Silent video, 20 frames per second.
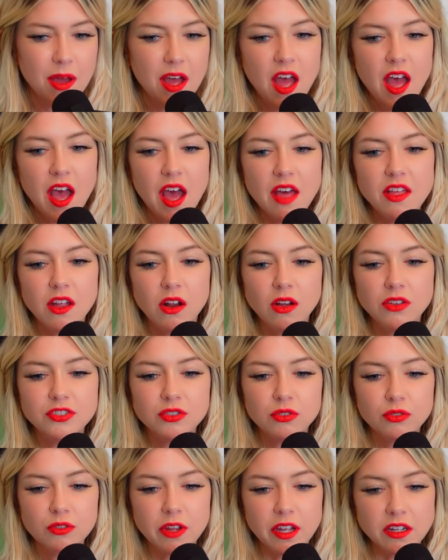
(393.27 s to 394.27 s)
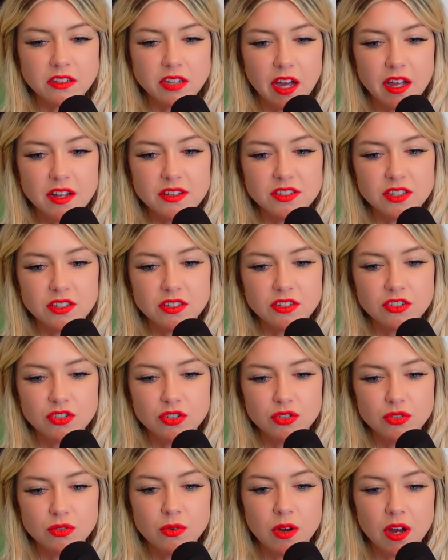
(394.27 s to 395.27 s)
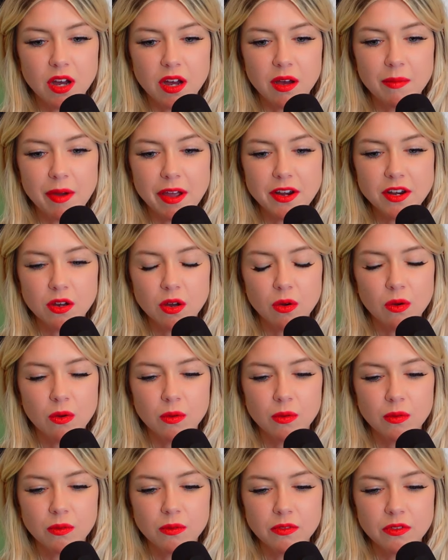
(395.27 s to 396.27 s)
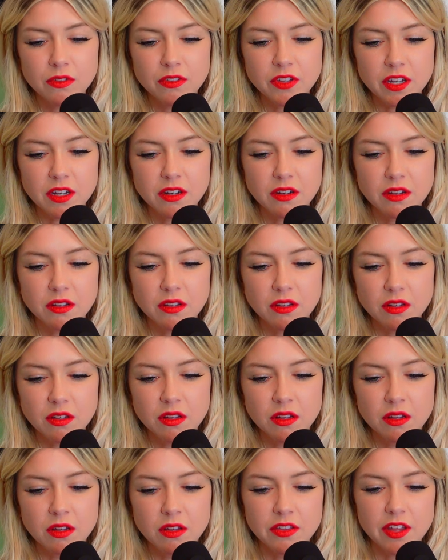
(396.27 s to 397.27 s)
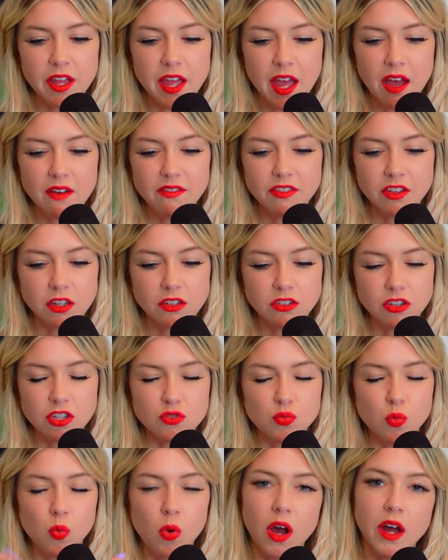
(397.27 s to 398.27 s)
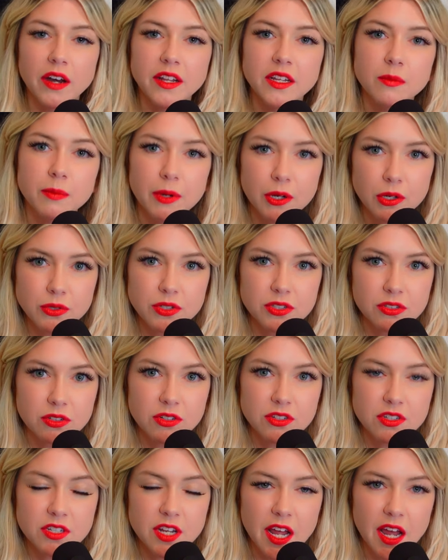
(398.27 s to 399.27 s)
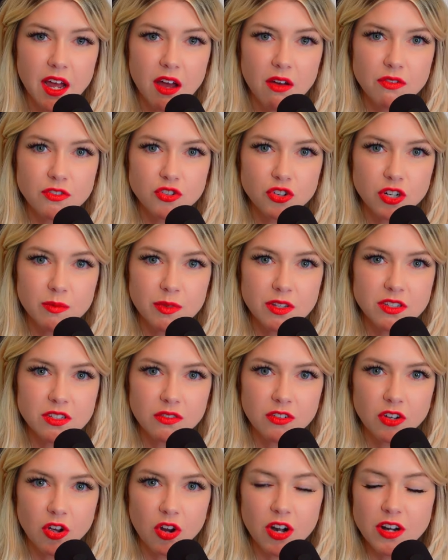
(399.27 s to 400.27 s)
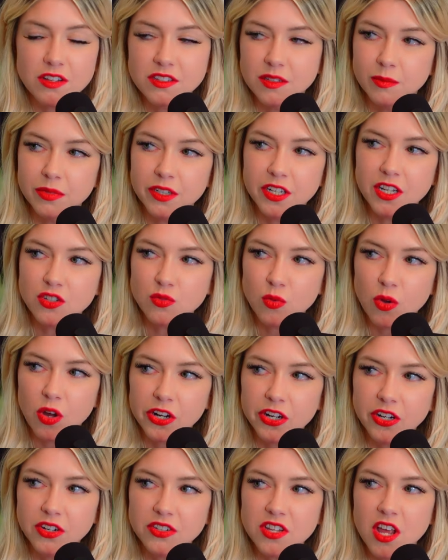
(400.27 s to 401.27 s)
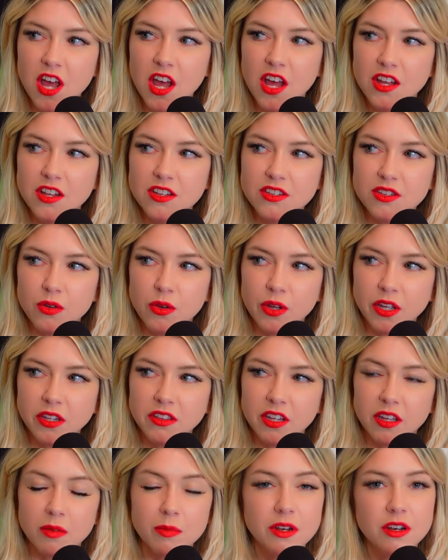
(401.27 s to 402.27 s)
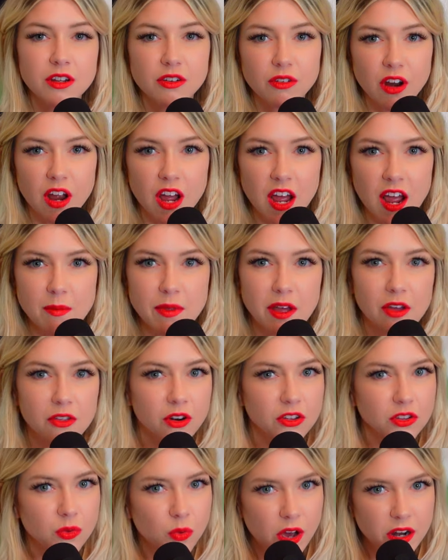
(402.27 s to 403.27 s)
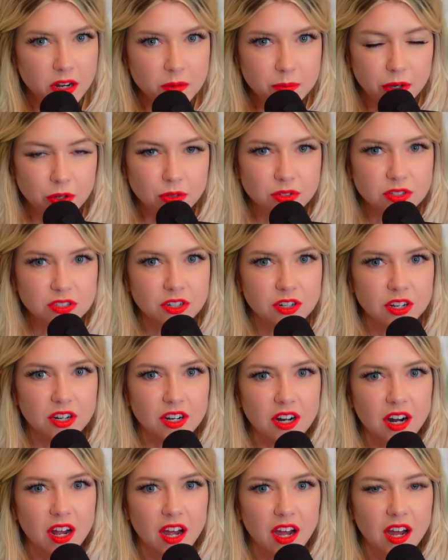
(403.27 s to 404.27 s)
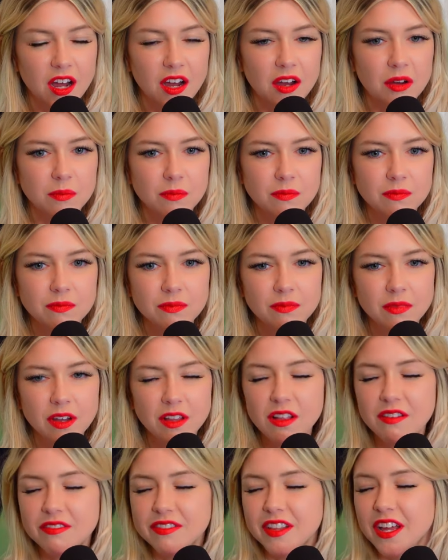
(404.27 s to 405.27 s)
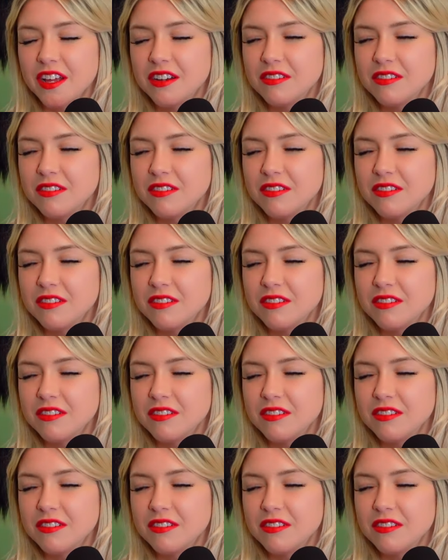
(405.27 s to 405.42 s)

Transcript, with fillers: Yeah. And it also like ties into um, I know that they have like these wanted posters now mm-hmm. of cards and planeswalkers. So like they committed a crime, now they're on the wanted poster. Um, I love that.